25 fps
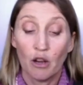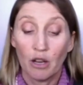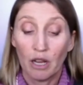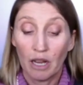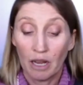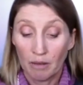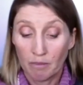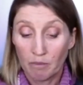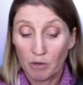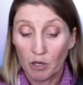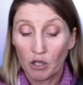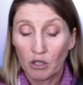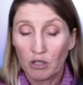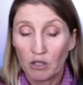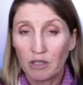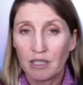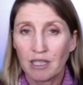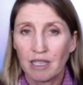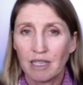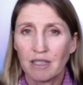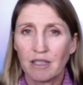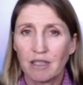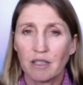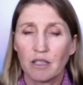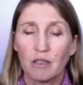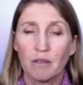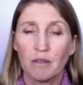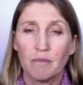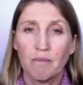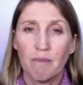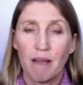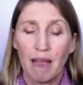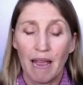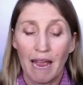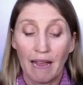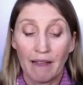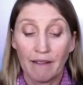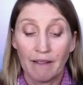immune system
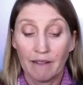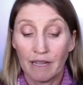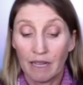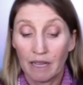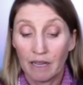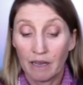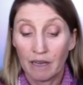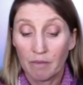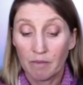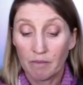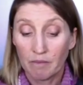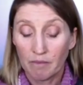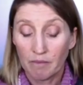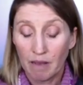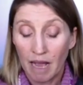and the